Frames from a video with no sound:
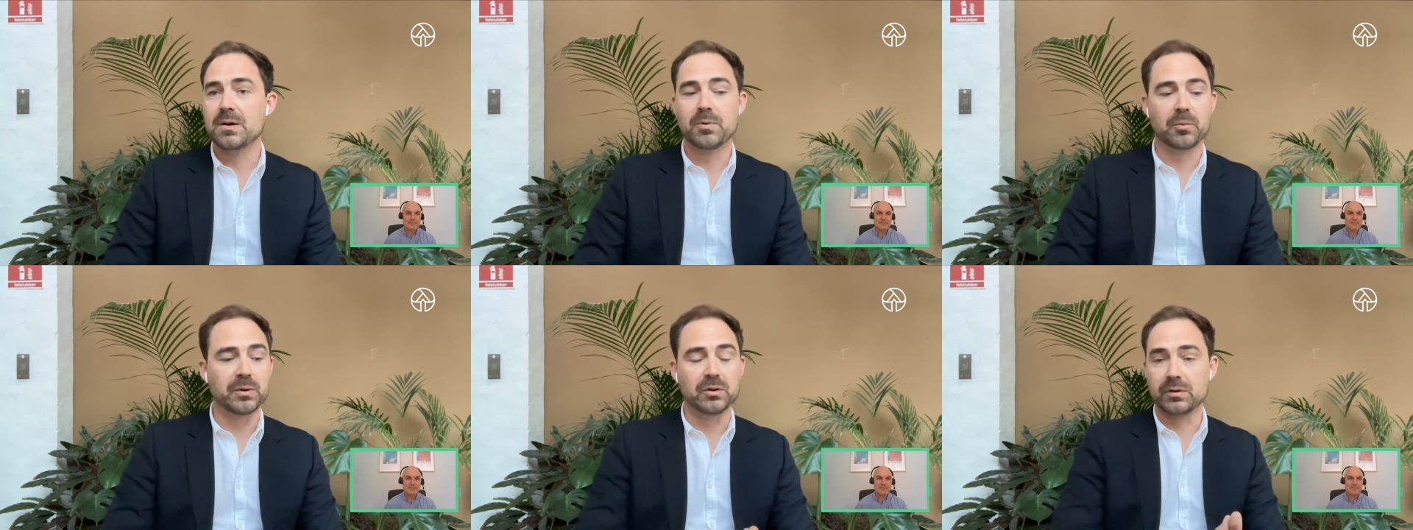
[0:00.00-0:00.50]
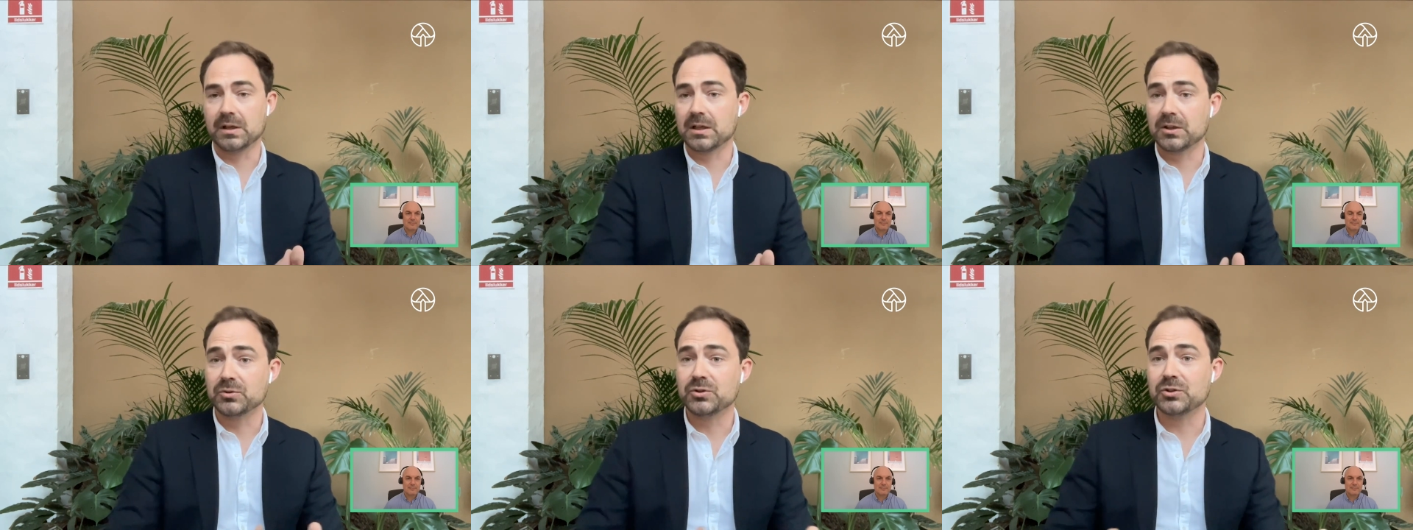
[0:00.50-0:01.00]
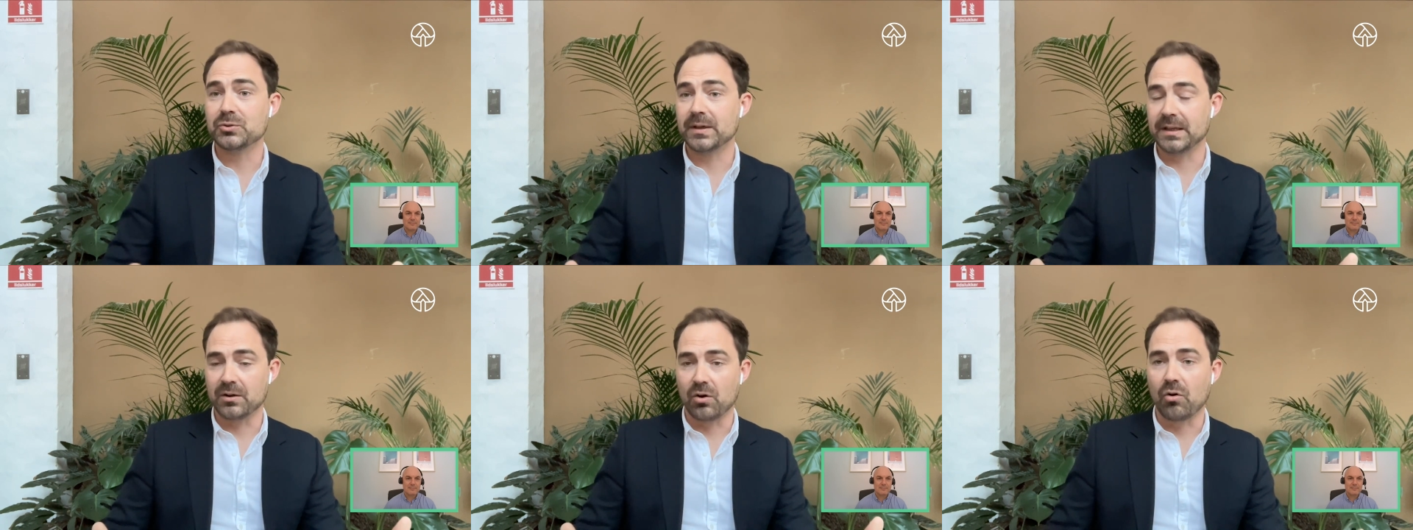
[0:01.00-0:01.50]
but we will include you
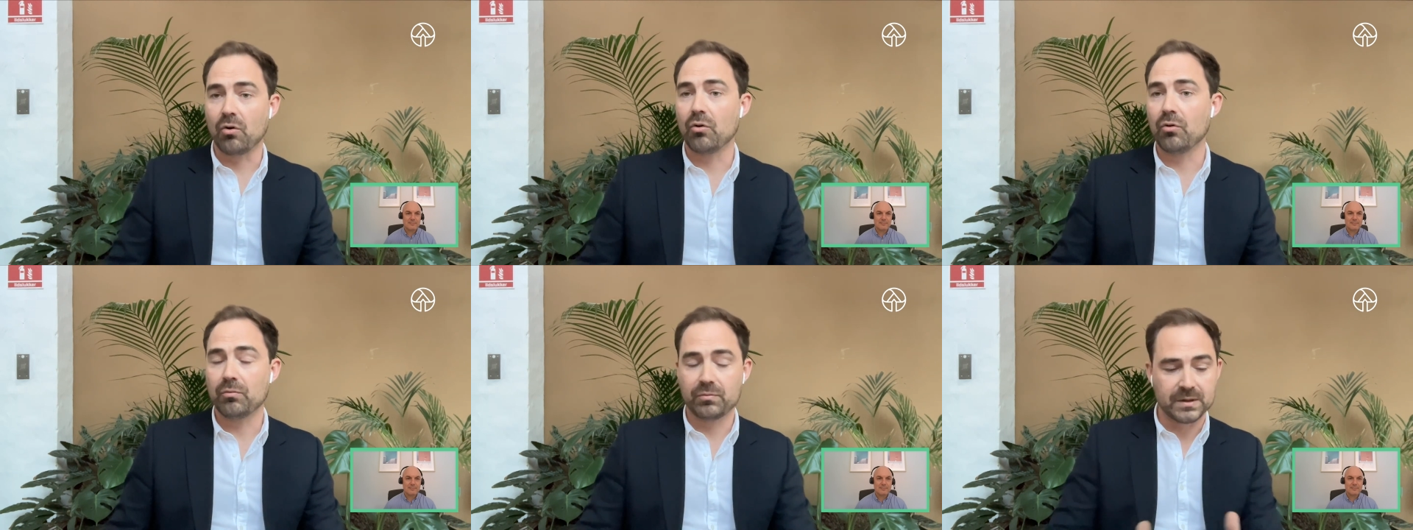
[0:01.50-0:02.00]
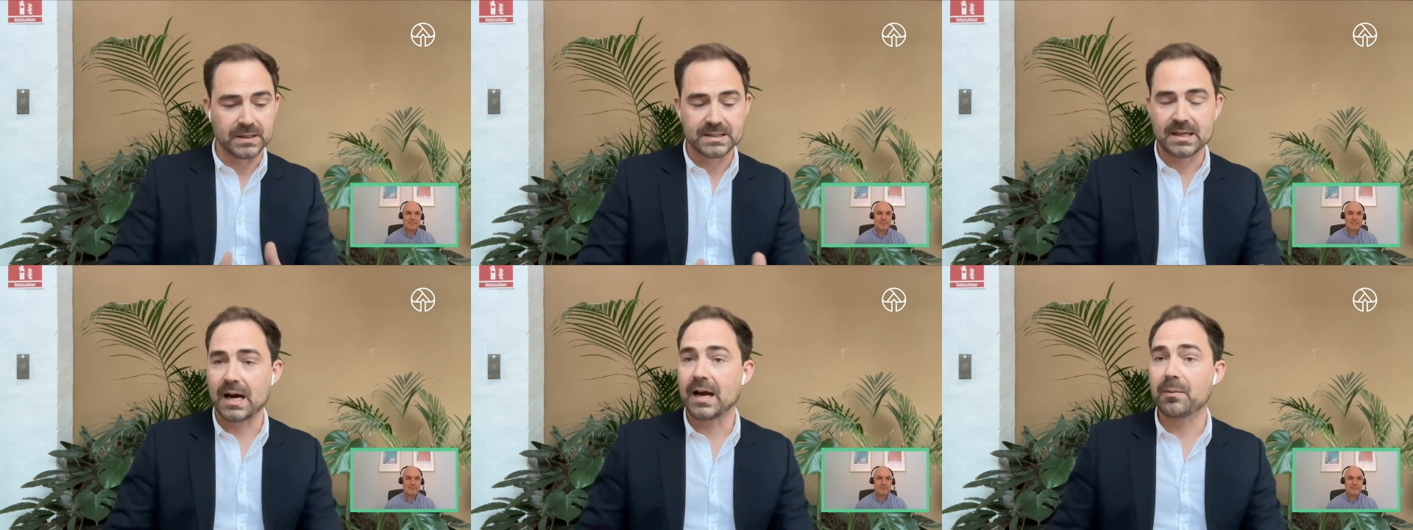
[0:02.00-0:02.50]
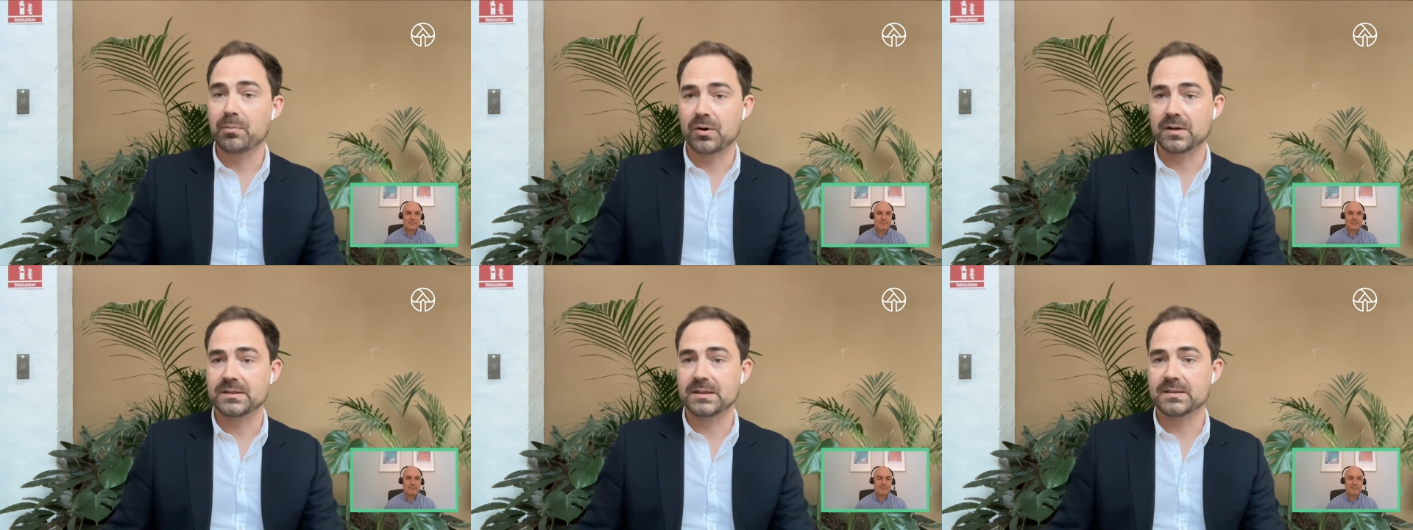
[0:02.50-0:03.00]
in all the entire
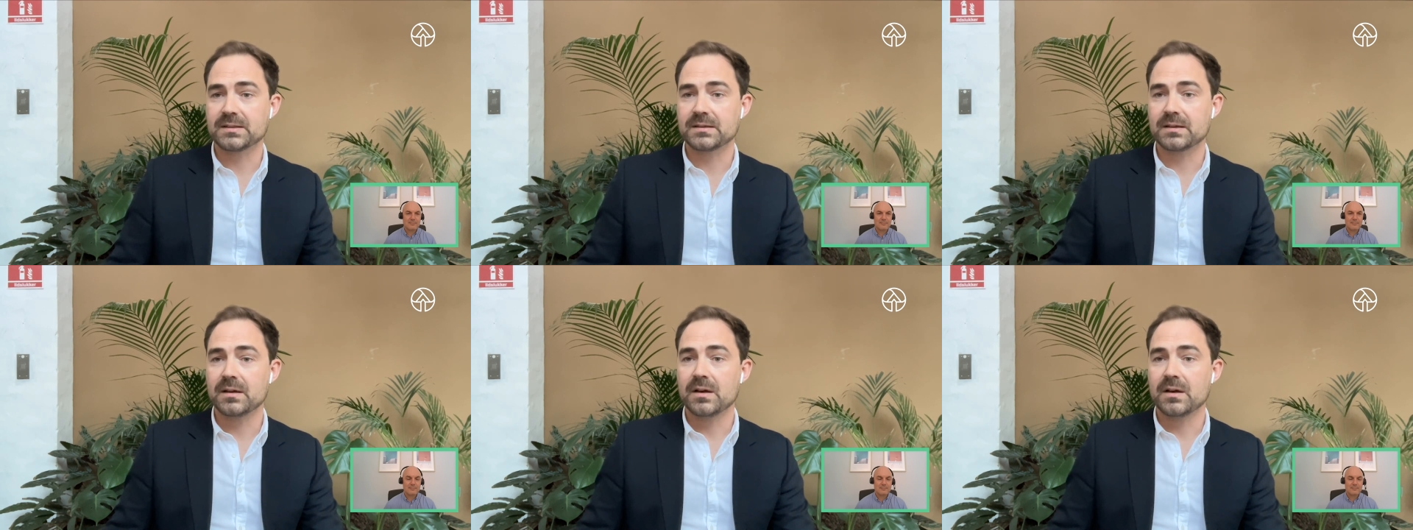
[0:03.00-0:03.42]
process.